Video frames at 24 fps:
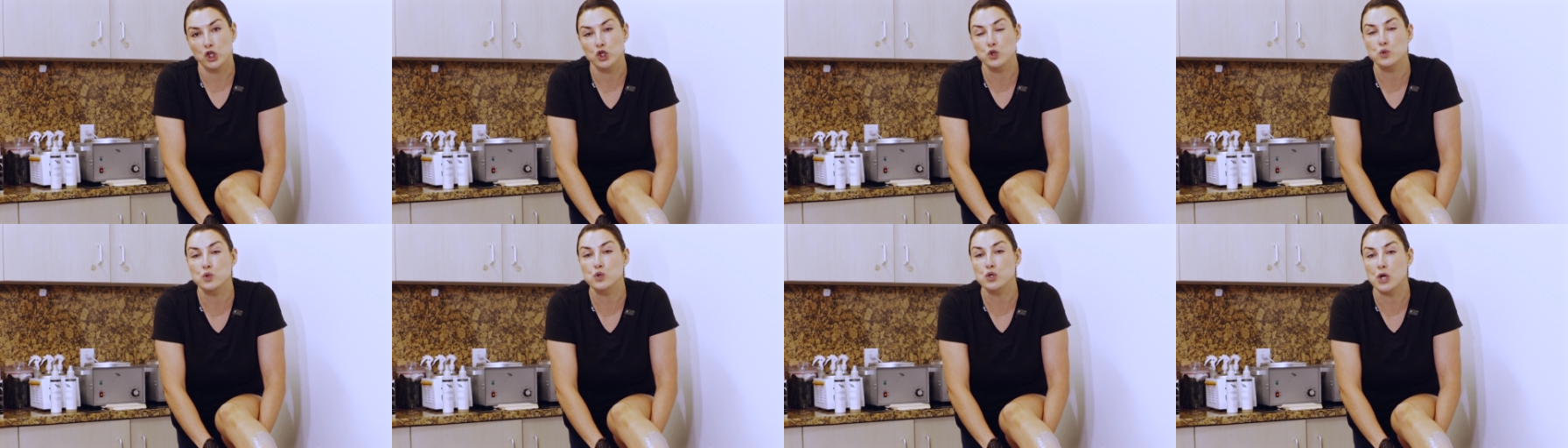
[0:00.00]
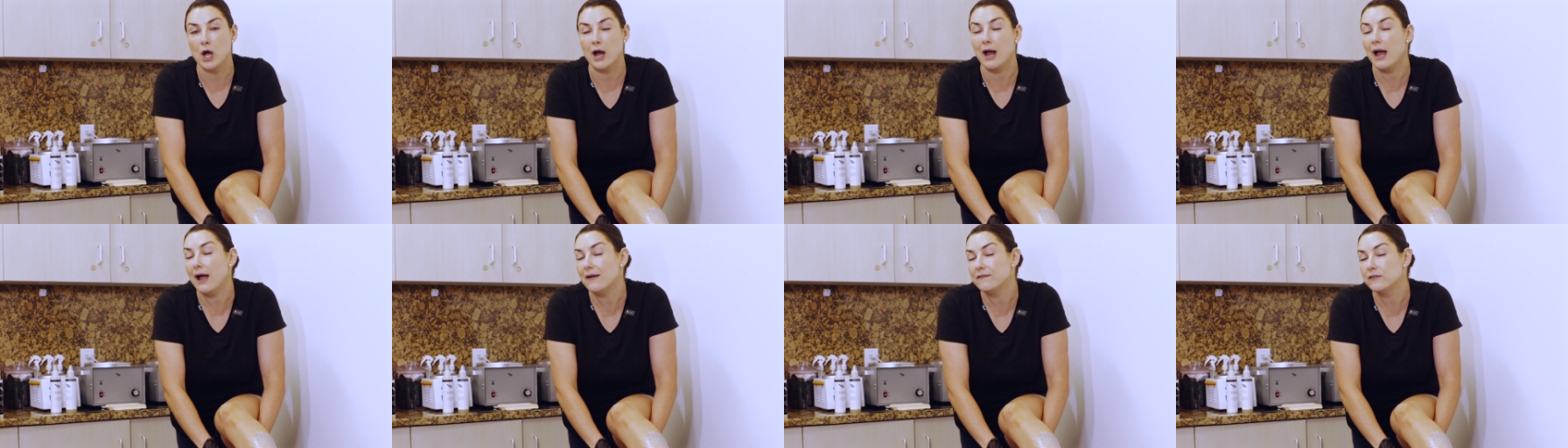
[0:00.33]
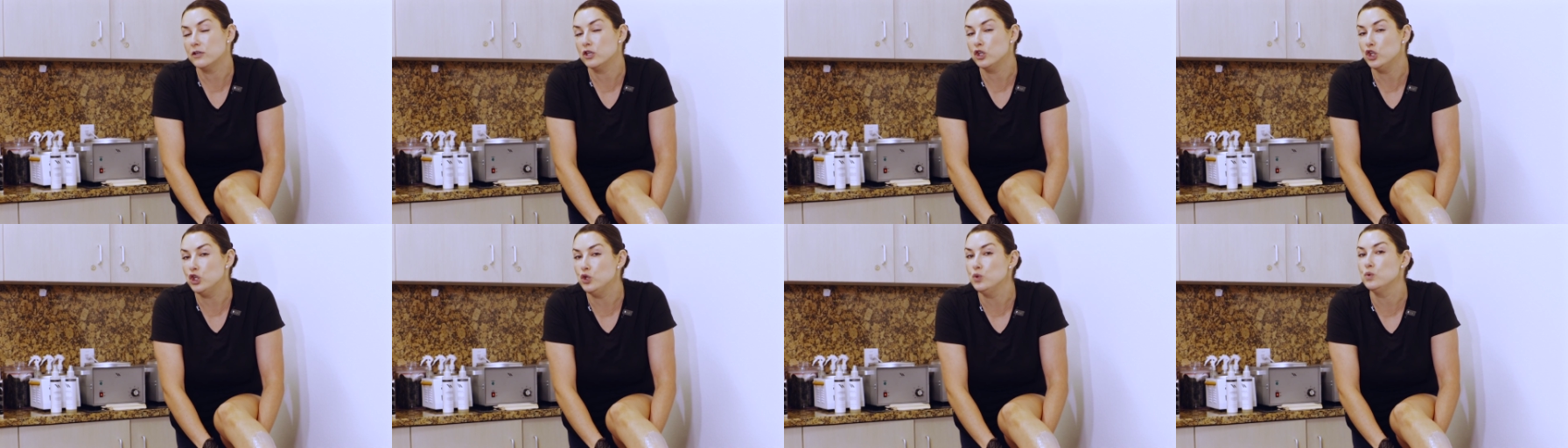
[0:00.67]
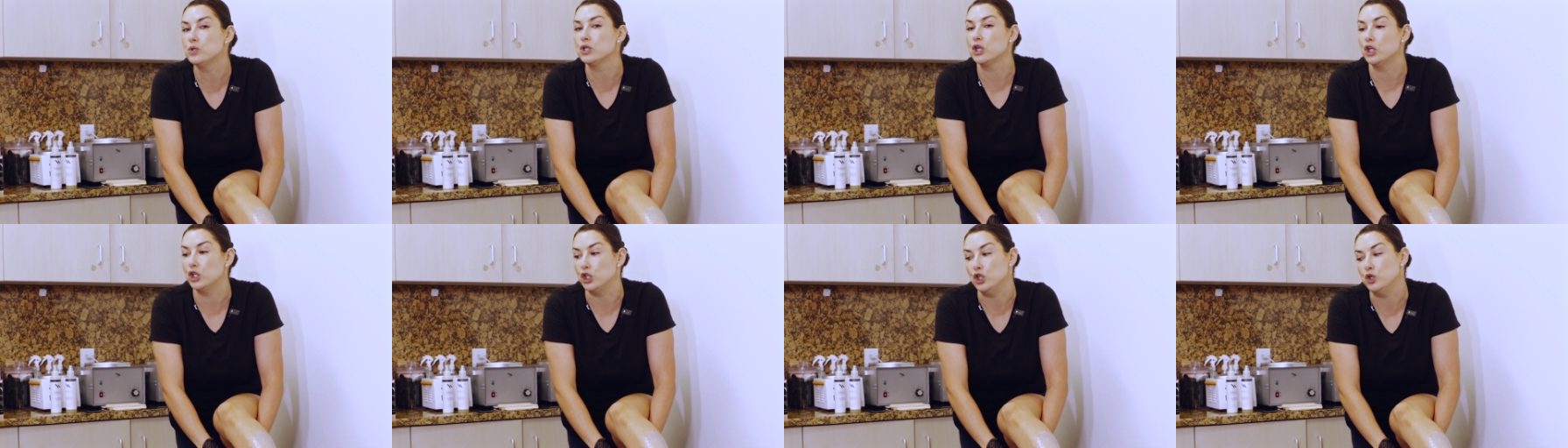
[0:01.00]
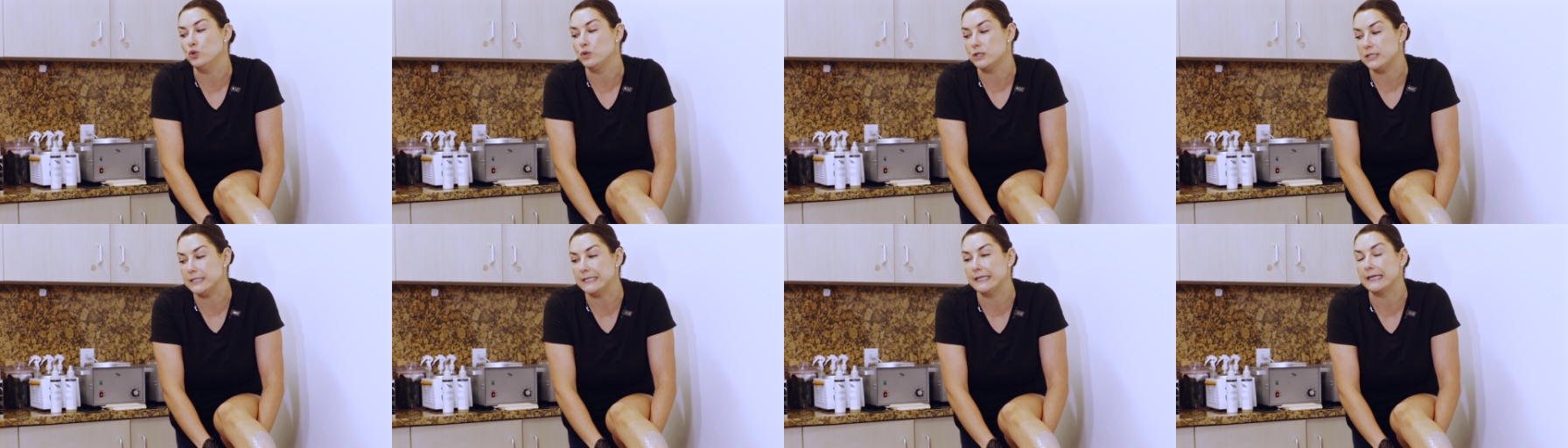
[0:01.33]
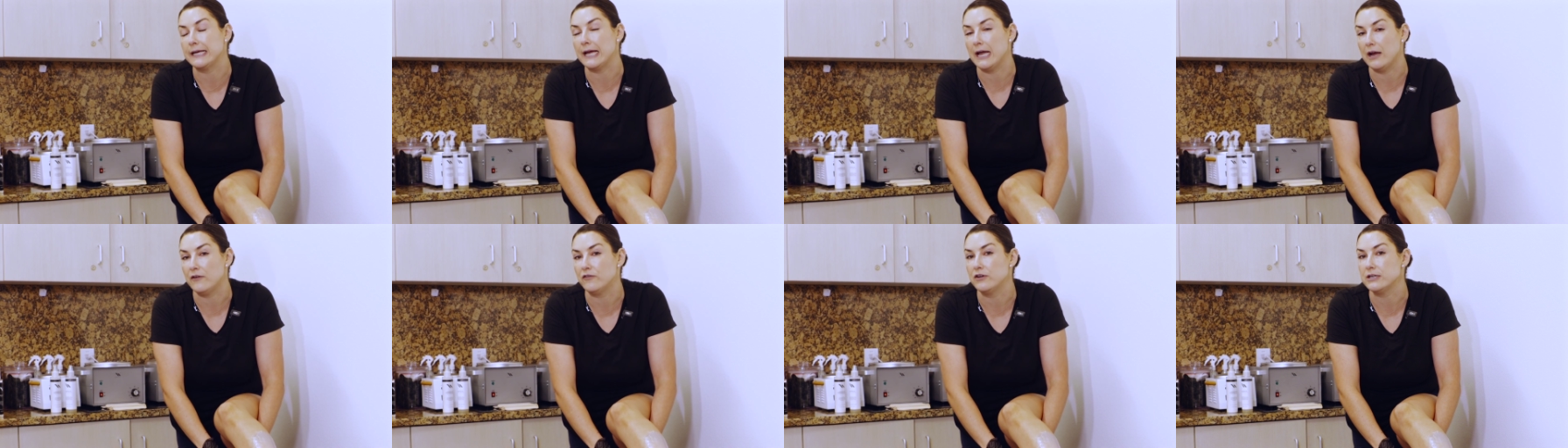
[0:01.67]
you do not have to use a new
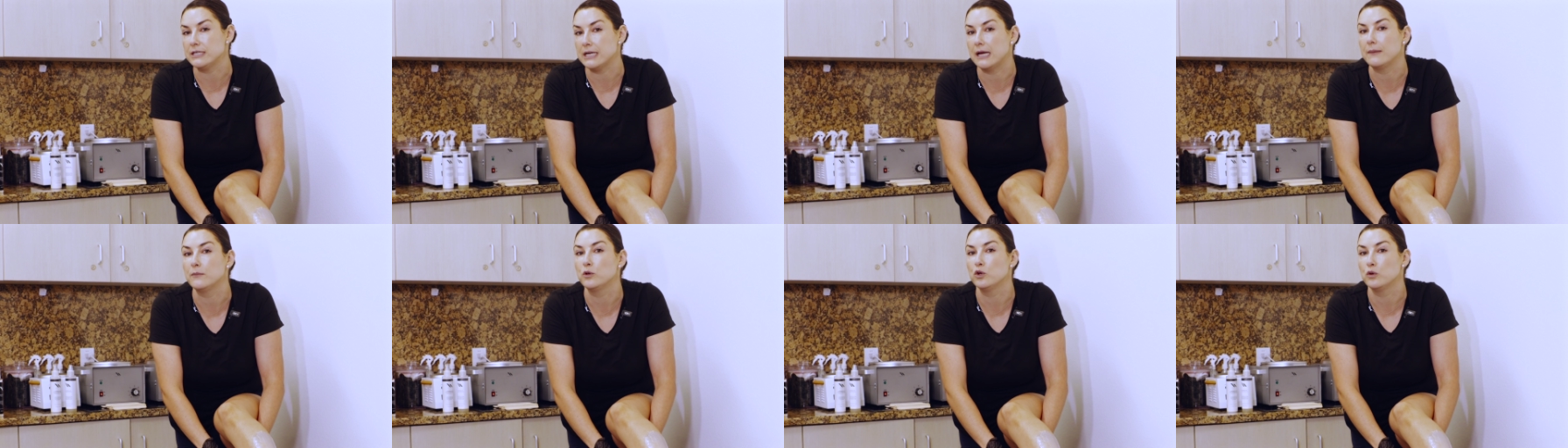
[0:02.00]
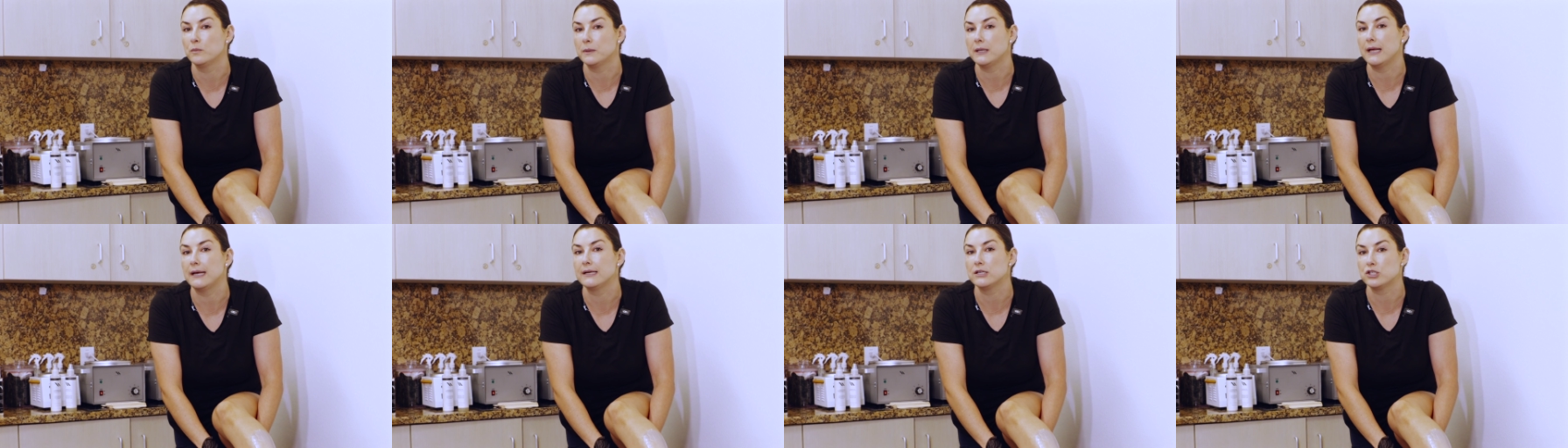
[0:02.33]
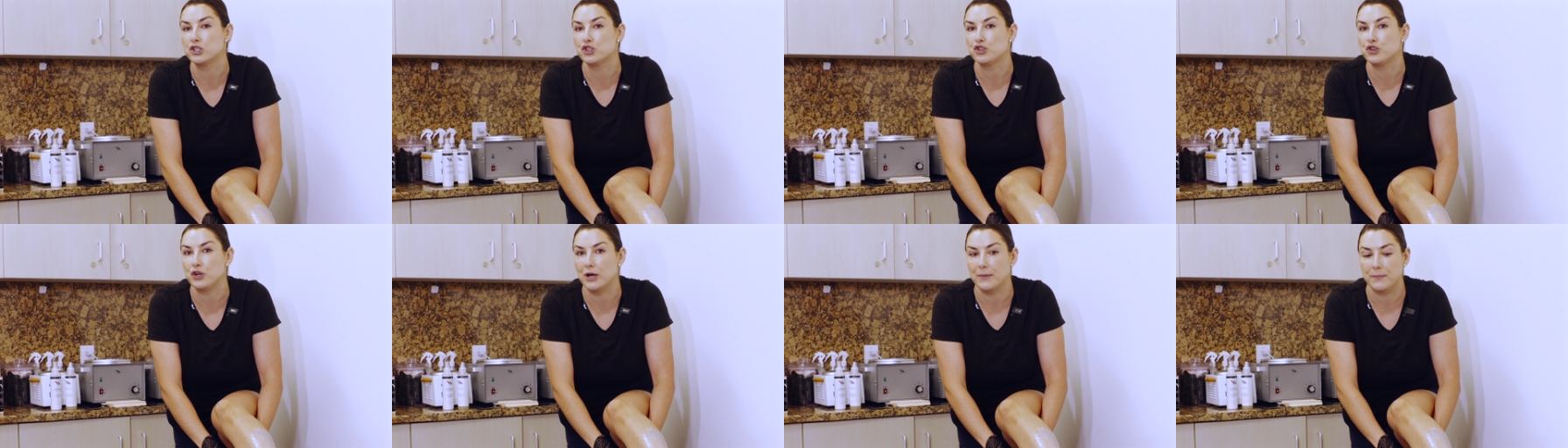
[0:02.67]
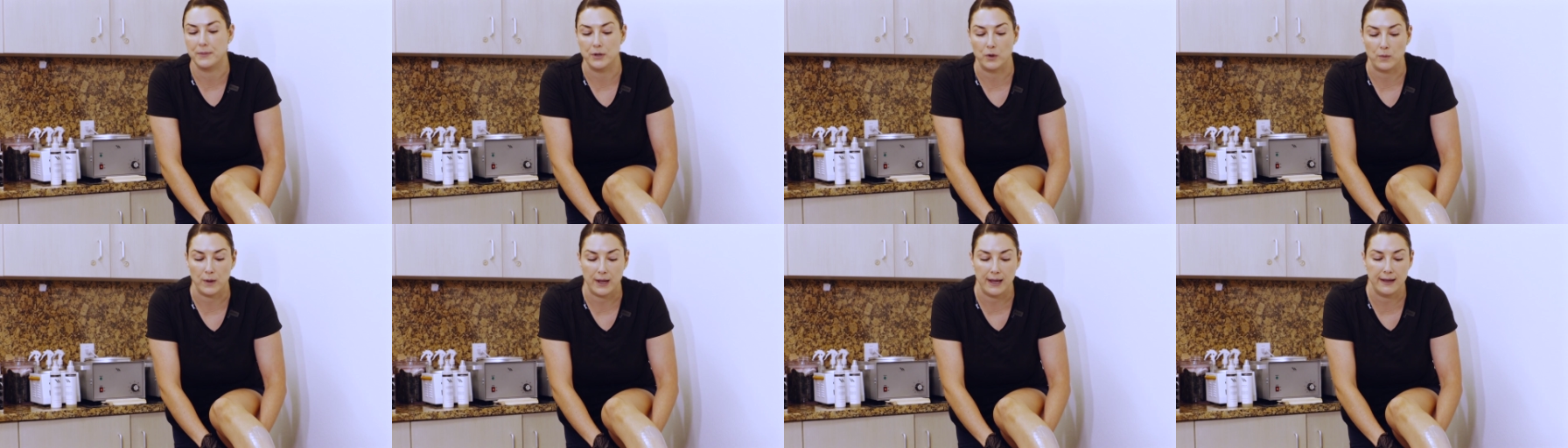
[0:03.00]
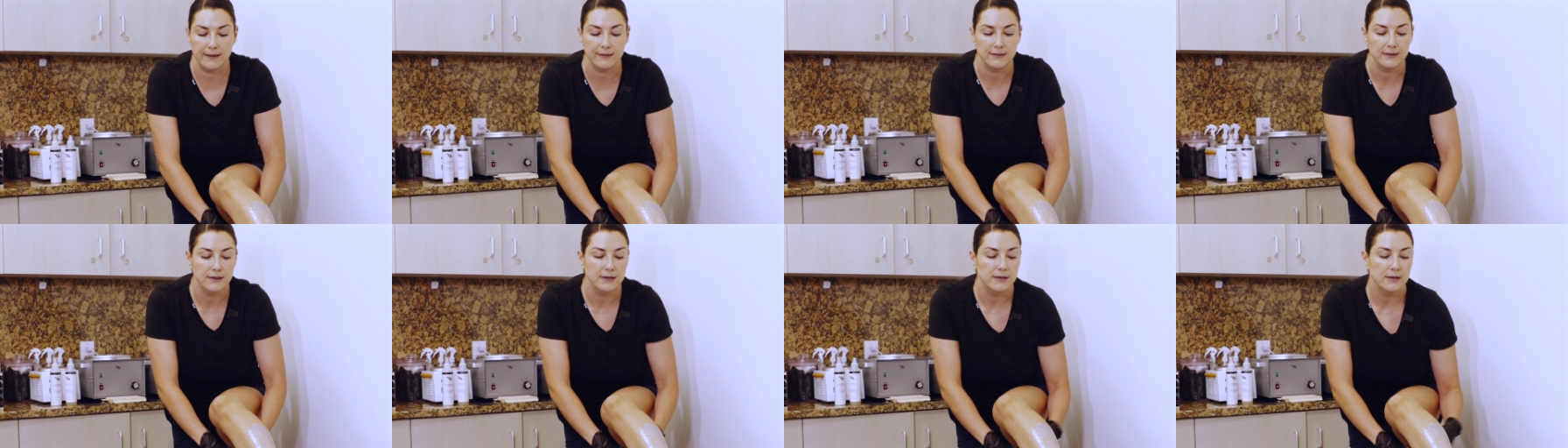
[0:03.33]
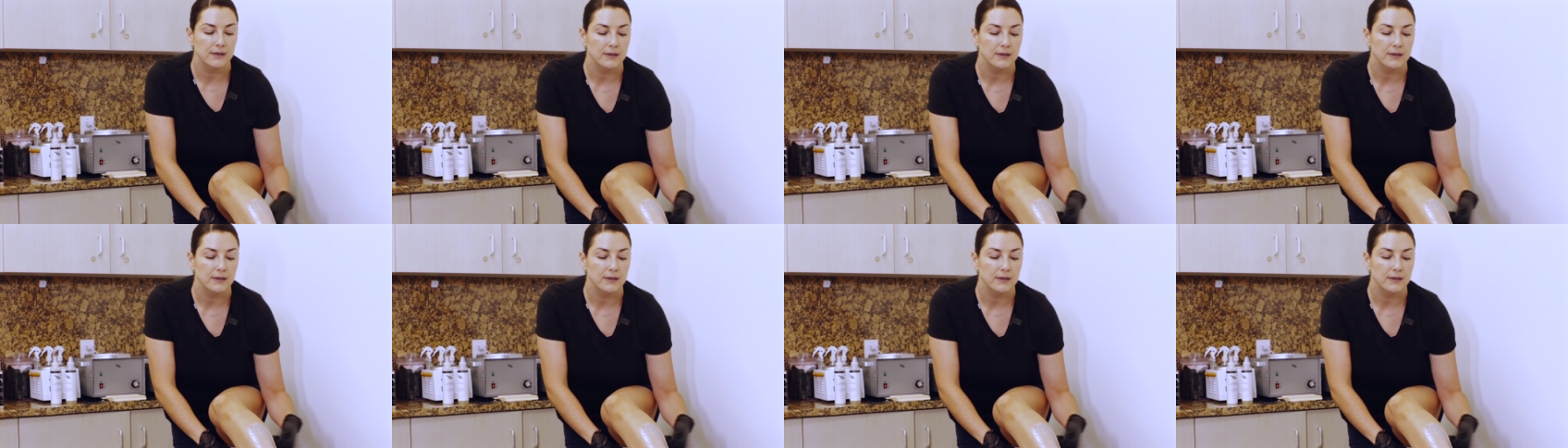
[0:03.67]
stick every time you apply a strip, okay?